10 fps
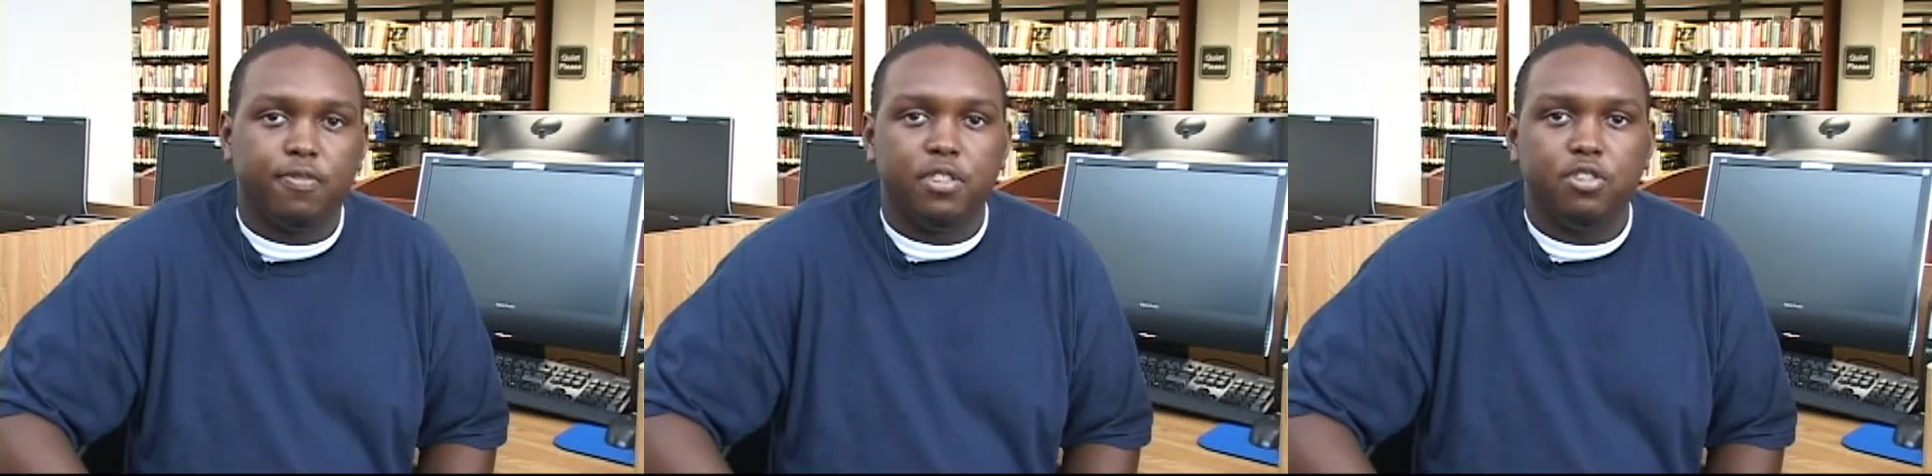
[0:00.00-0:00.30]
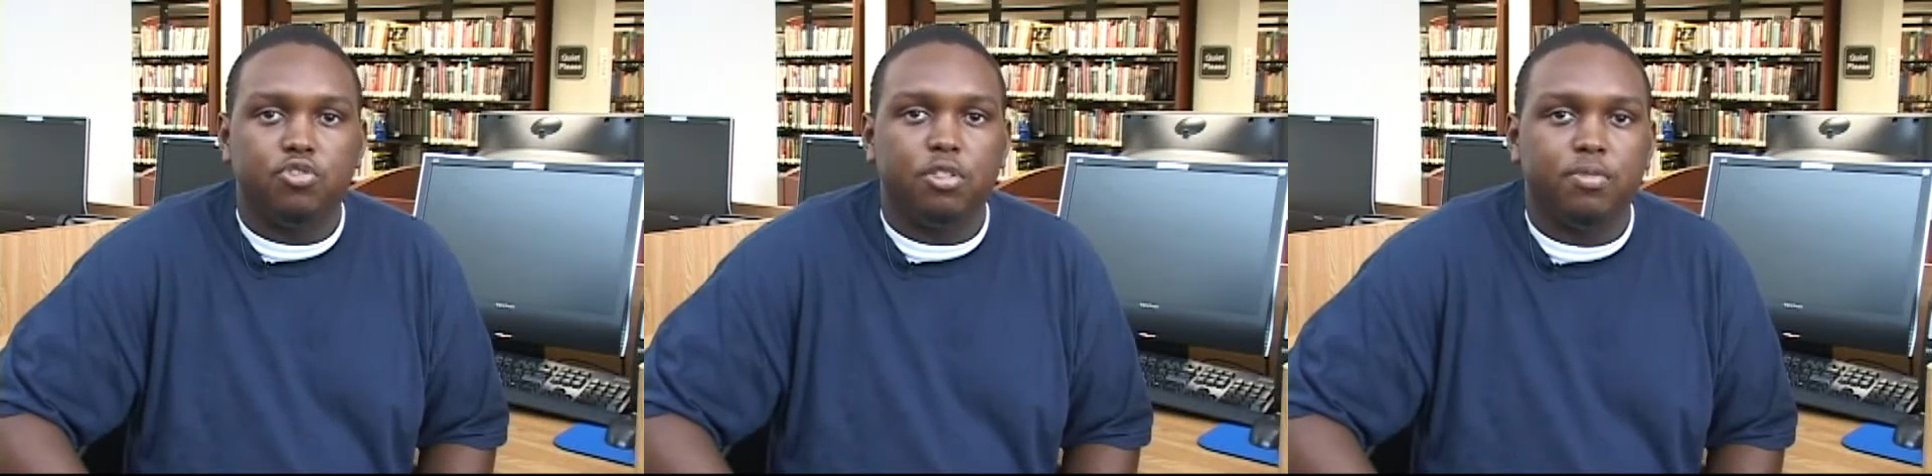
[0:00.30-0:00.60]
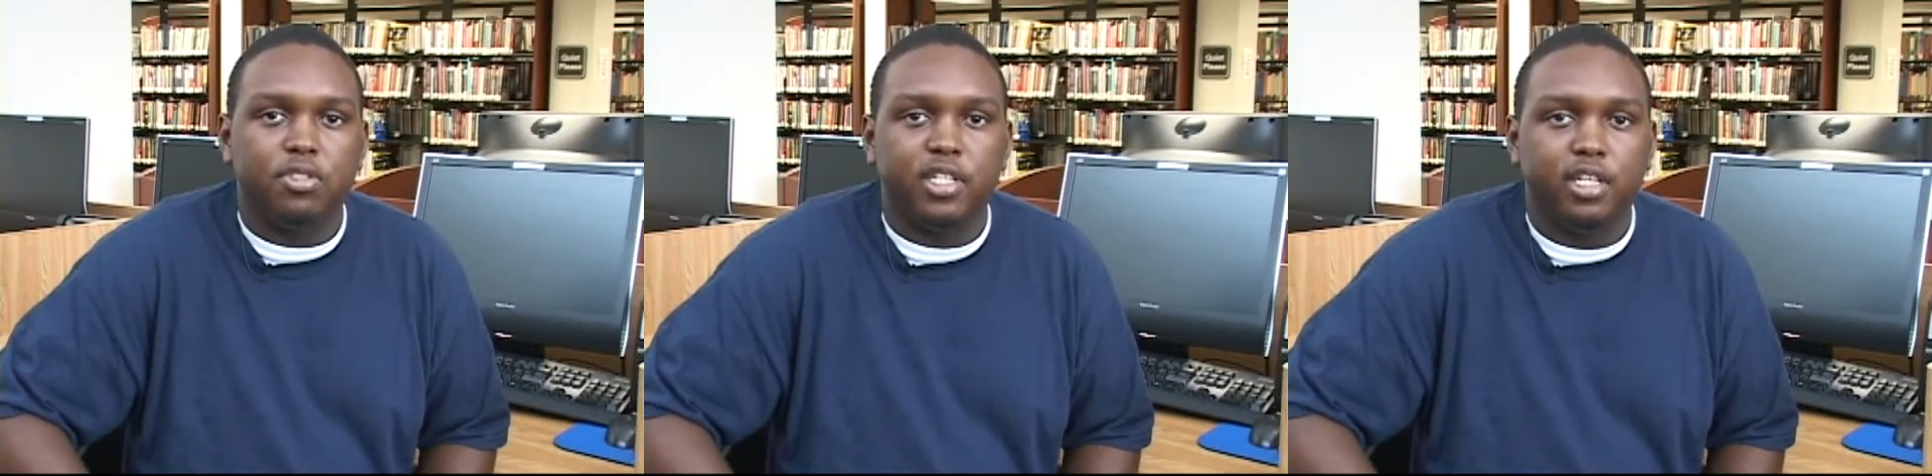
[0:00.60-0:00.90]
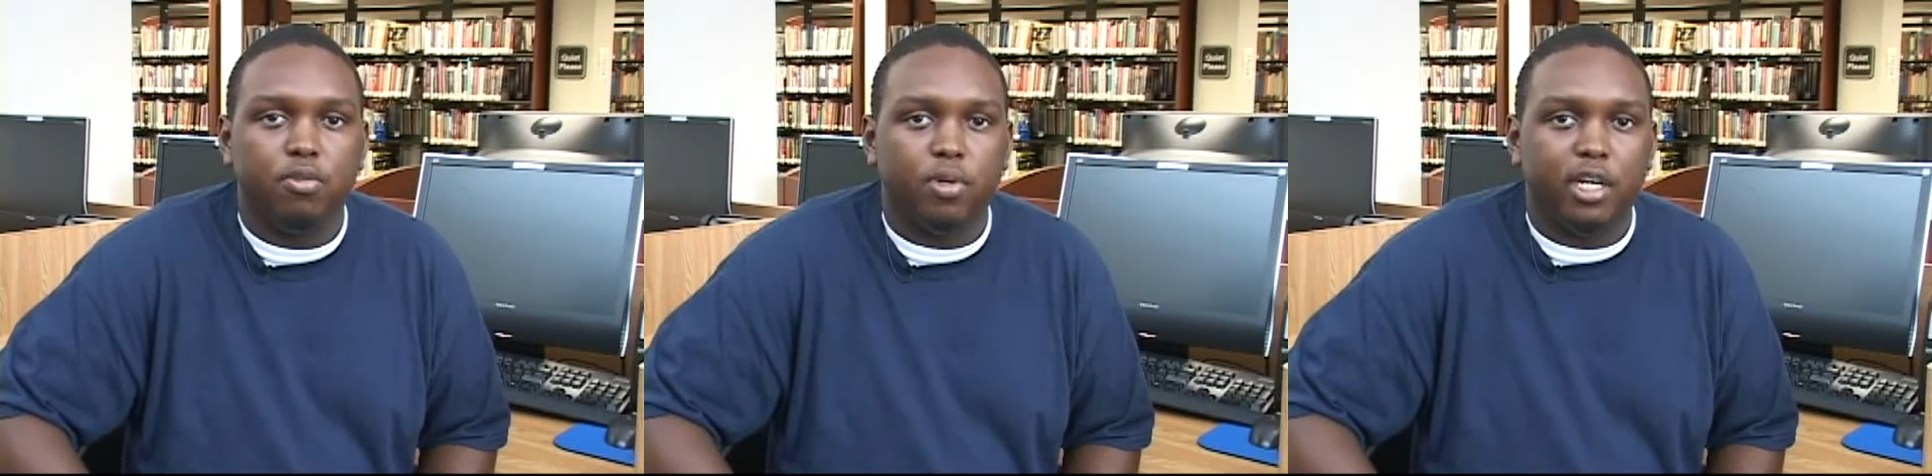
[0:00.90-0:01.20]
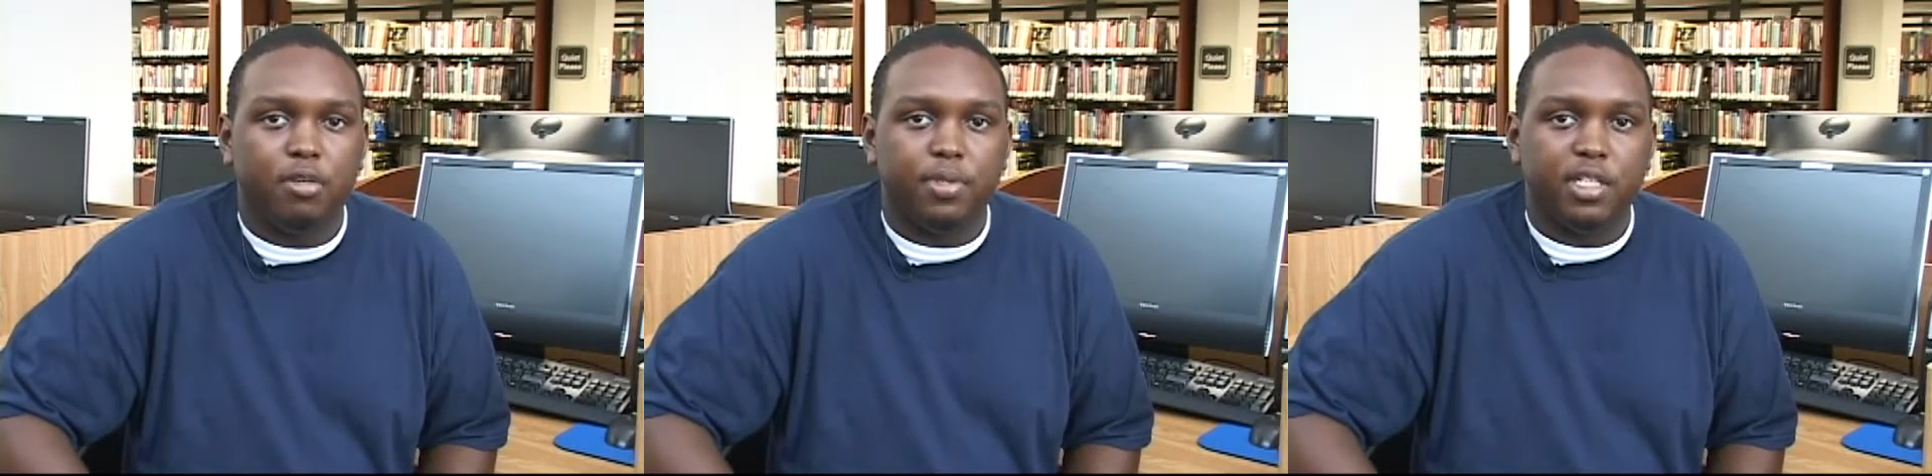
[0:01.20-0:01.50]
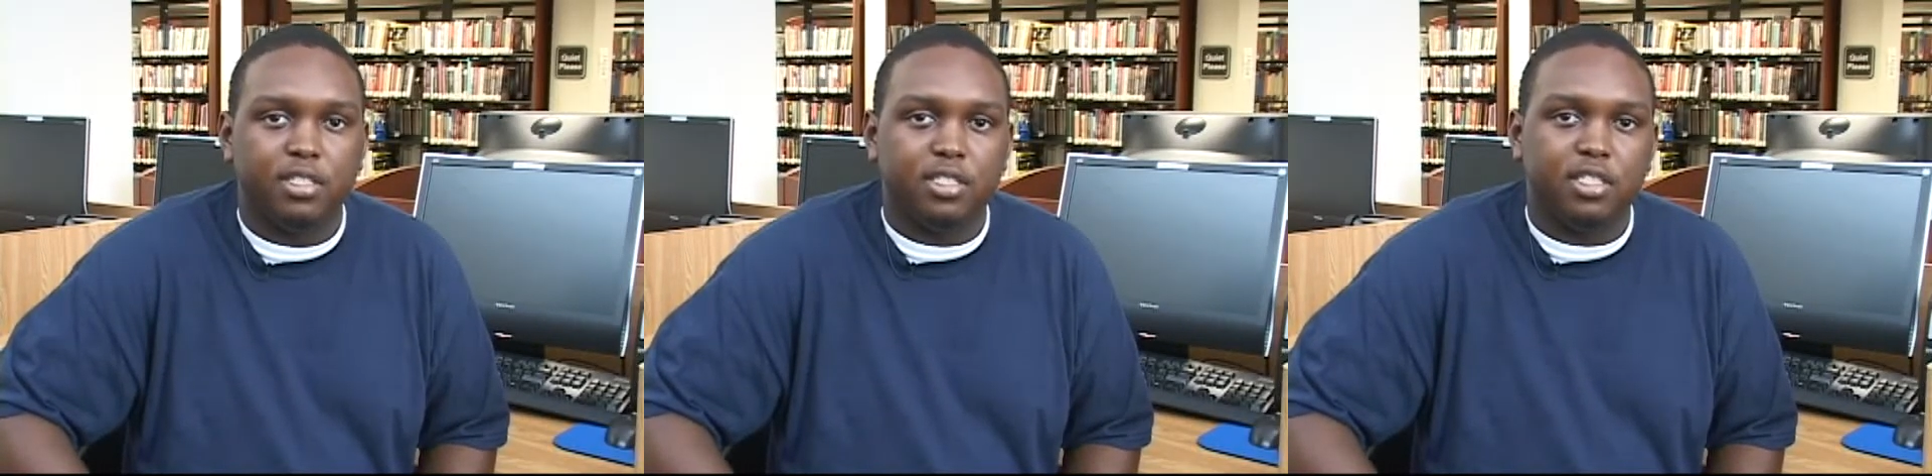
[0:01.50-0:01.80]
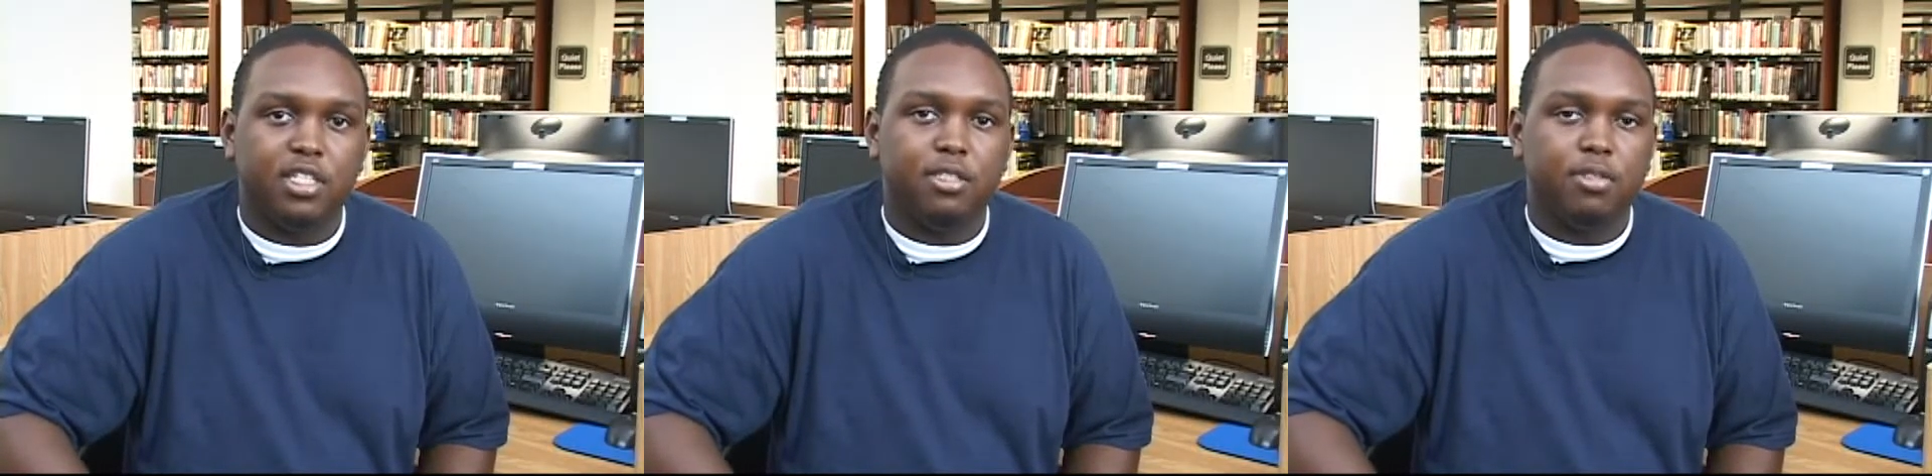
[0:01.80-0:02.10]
for this trip to stay around, because it